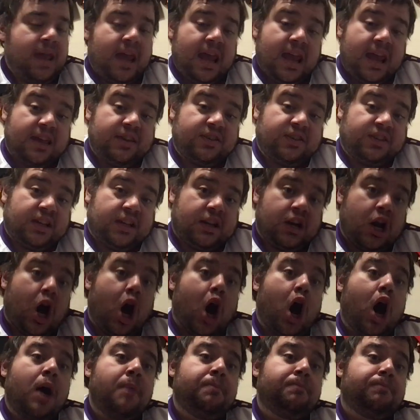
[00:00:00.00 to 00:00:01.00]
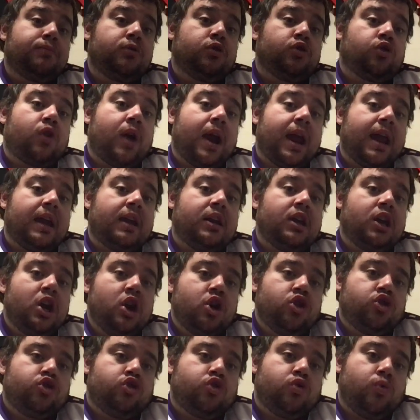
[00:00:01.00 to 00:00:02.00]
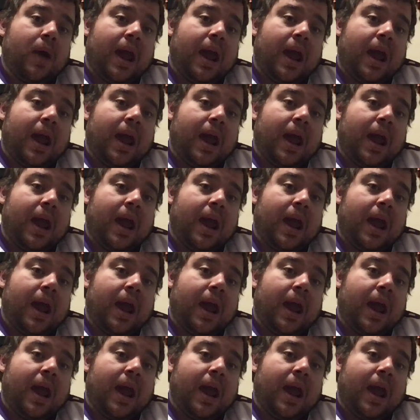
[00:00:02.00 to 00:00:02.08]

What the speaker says: is an upgrade to